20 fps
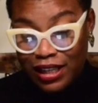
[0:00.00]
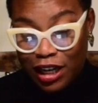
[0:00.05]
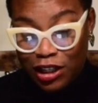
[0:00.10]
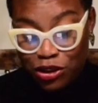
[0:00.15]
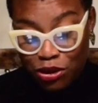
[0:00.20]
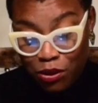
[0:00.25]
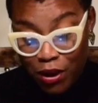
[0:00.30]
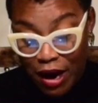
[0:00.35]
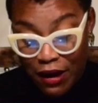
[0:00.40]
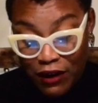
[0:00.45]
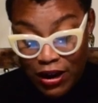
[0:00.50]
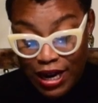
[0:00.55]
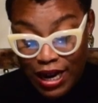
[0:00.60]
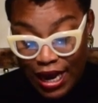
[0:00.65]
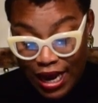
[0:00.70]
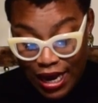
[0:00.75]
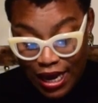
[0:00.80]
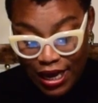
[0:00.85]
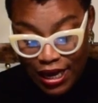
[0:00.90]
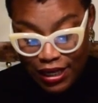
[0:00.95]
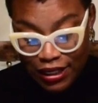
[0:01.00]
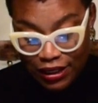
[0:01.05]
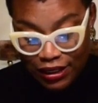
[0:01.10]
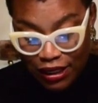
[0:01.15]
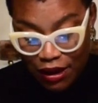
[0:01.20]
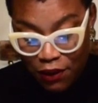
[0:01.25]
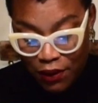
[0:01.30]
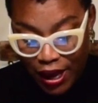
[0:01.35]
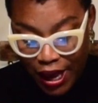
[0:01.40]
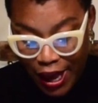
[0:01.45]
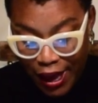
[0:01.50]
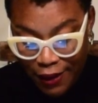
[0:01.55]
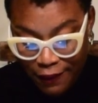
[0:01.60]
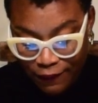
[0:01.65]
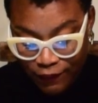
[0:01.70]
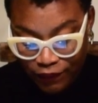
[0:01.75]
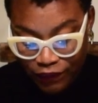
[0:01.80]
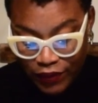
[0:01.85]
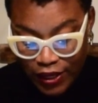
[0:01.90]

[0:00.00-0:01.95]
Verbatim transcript: Sanctuary is, okay?